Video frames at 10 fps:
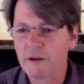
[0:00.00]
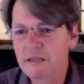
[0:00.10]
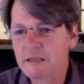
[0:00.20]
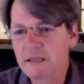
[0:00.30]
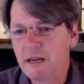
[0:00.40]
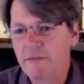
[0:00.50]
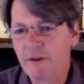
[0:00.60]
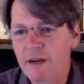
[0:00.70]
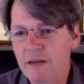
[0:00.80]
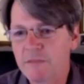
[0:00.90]
But there isn't any
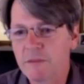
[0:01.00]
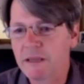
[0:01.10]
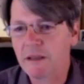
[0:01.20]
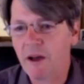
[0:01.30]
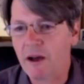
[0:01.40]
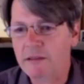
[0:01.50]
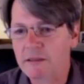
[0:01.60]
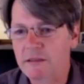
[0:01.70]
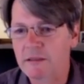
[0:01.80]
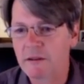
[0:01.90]
freedom to be
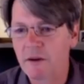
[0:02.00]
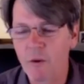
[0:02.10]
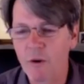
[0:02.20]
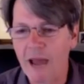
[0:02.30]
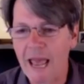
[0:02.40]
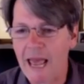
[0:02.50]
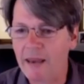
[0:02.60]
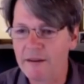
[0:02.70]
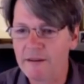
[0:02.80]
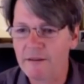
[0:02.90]
lost or
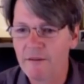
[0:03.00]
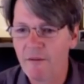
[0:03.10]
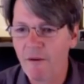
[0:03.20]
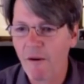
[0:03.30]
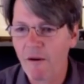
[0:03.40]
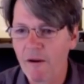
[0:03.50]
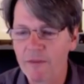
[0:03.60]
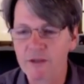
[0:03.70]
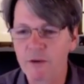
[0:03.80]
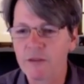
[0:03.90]
had.
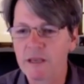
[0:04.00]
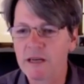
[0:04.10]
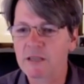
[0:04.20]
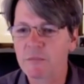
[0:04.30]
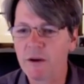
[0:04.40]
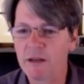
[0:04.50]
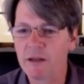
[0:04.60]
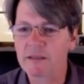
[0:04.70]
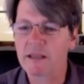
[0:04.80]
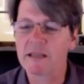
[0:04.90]
There's only an
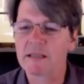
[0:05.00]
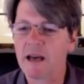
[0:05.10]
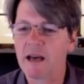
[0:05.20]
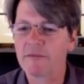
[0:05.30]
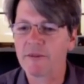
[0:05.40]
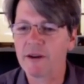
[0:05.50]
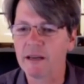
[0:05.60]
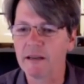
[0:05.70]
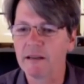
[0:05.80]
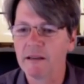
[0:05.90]
experience that it's not
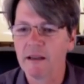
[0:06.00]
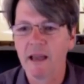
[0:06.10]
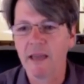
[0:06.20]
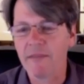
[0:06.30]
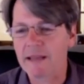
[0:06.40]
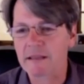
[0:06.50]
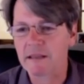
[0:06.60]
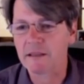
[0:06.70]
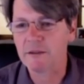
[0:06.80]
free, and that's